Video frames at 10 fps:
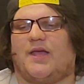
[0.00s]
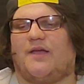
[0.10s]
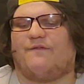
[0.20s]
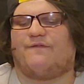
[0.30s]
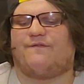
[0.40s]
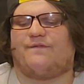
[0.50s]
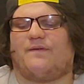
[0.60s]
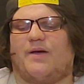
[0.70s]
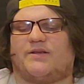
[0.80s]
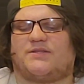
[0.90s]
If
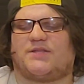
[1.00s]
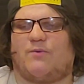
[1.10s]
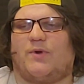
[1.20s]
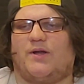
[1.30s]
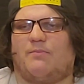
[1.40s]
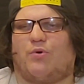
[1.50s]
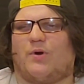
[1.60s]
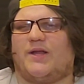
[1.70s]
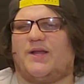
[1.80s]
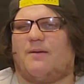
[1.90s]
someone
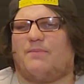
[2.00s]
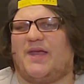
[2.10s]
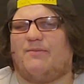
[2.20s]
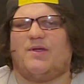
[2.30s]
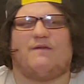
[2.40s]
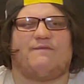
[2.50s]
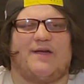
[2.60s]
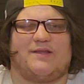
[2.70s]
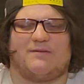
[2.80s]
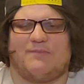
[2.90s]
aborting a baby
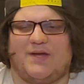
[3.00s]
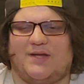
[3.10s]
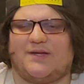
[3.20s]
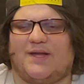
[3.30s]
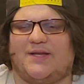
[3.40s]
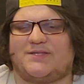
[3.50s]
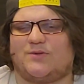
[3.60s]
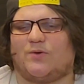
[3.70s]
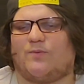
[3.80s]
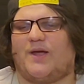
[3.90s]
affected me in any
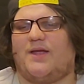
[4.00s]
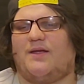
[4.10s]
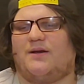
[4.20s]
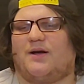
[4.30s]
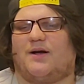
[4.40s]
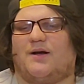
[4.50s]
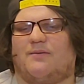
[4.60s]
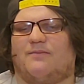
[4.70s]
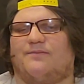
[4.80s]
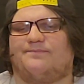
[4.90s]
sort of way,
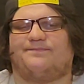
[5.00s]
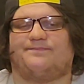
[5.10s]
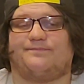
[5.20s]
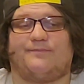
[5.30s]
um,